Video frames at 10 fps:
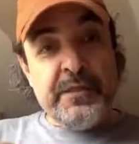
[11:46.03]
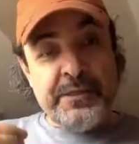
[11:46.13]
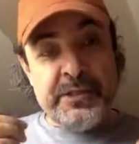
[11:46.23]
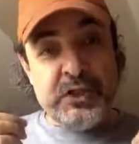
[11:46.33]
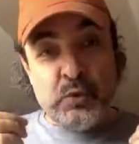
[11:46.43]

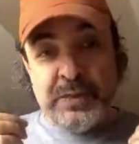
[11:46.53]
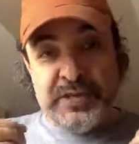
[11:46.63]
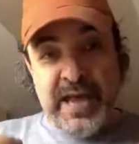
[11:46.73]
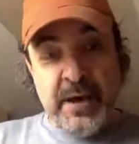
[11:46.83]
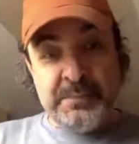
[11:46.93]
this is
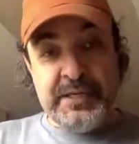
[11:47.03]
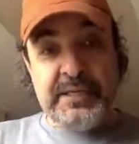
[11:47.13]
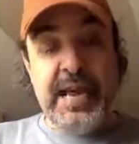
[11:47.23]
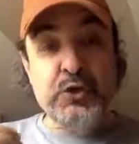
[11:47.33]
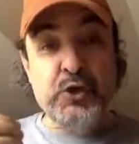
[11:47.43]
what's
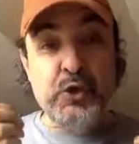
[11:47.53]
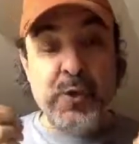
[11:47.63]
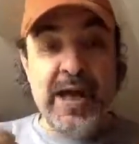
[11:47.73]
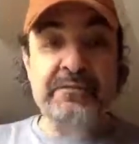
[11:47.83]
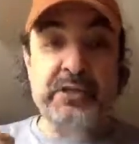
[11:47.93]
happening, and you
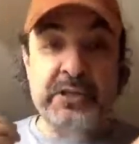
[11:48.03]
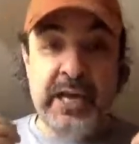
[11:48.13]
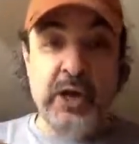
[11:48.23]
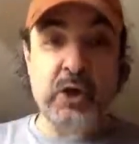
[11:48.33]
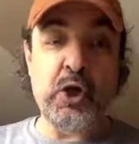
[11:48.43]
have to
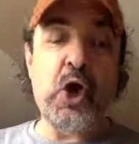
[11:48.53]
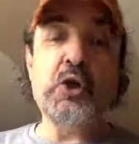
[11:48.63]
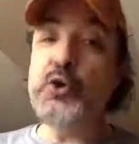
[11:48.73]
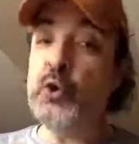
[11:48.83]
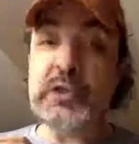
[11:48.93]
tell
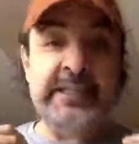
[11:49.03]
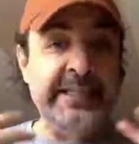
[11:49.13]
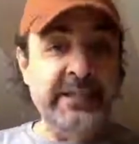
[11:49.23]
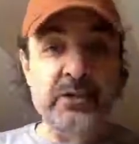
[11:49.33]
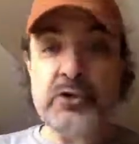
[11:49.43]
your
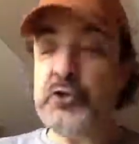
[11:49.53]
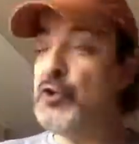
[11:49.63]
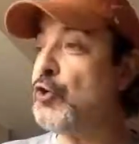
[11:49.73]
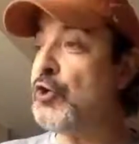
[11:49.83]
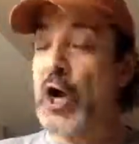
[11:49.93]

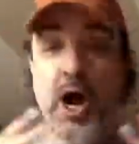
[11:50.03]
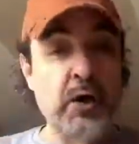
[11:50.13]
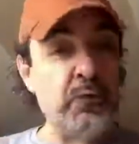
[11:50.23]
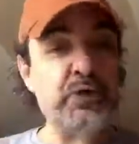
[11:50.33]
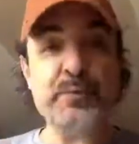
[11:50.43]
leaders, your
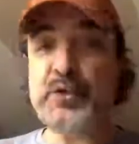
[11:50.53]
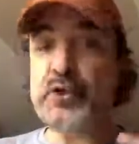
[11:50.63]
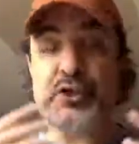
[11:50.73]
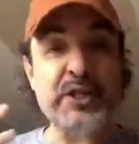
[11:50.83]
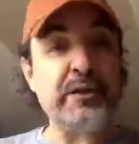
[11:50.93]
congressman,
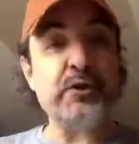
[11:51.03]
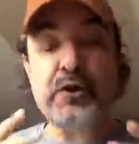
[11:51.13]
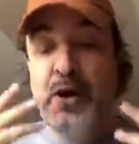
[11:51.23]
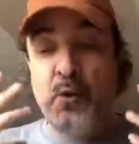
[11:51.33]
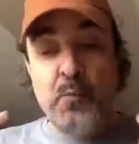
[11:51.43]
your
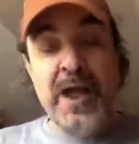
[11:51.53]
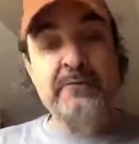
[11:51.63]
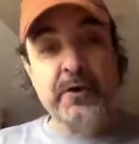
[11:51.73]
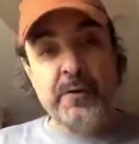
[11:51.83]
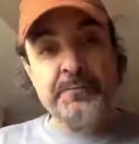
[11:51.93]
senator,
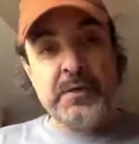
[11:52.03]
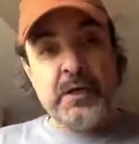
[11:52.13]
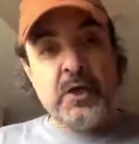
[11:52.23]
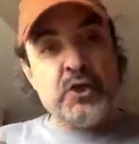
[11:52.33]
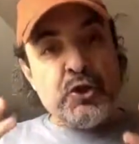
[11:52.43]
whomever,
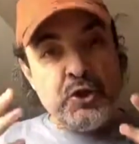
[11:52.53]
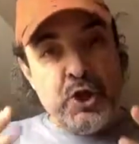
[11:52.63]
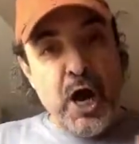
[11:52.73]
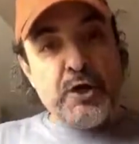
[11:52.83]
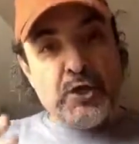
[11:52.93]
to
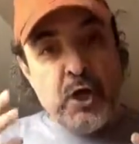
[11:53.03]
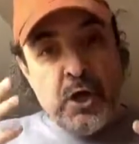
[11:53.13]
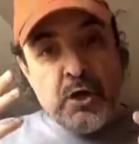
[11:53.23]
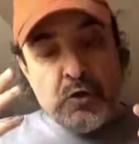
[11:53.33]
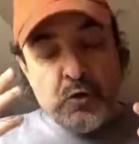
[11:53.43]
not
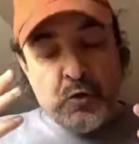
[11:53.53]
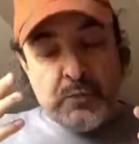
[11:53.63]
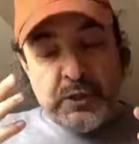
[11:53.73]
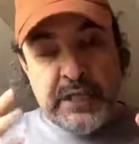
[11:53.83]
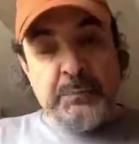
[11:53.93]

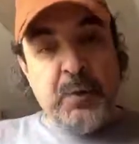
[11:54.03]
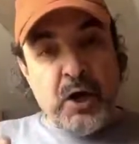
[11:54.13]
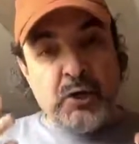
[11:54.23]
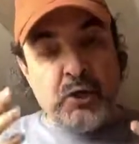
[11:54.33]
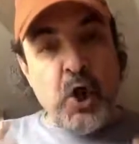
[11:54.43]
keep
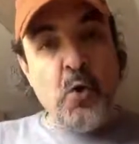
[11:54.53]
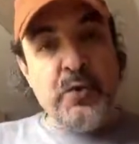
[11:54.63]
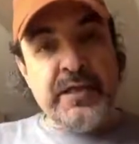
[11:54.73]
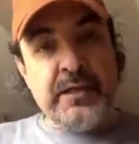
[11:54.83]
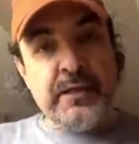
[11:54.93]
on
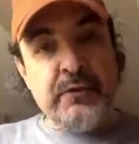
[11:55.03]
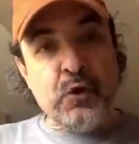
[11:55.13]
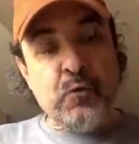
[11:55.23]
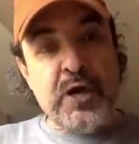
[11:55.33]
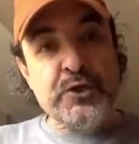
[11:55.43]
goading
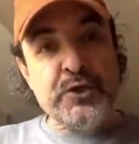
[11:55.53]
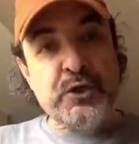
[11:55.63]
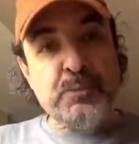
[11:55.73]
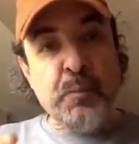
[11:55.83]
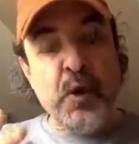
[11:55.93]
the
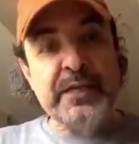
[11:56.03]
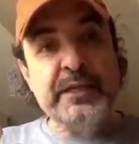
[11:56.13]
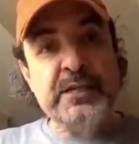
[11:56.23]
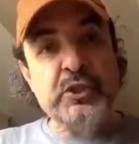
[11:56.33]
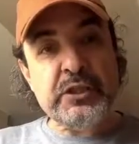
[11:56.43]
Russians
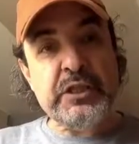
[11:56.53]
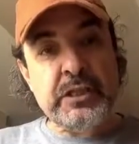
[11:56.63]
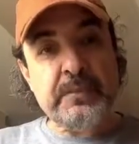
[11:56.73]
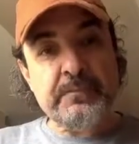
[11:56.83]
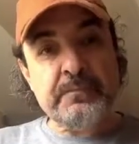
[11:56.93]

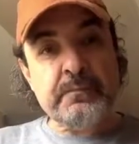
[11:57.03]
pointlessly.